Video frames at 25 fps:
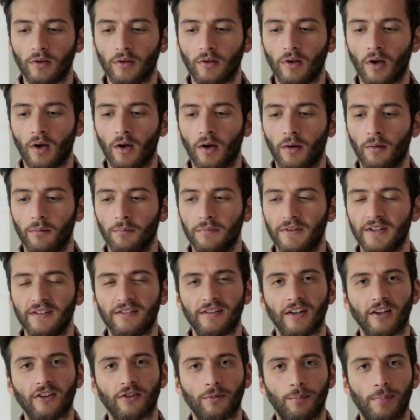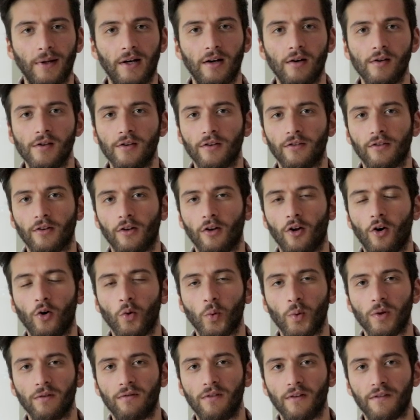uh, this experience,
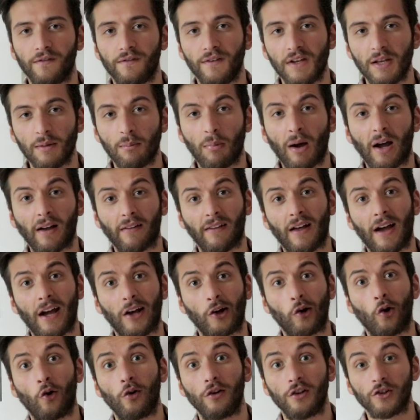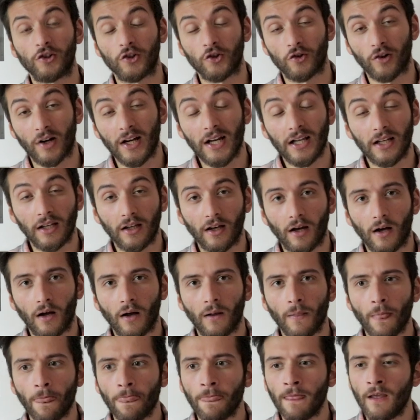along with the feedback that I got in
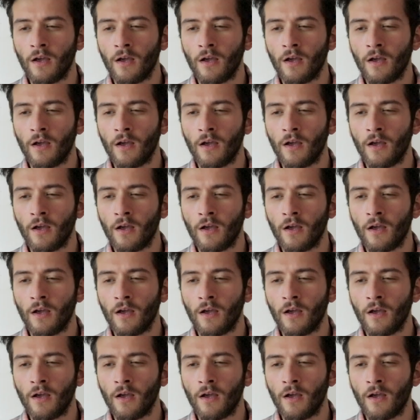Australia,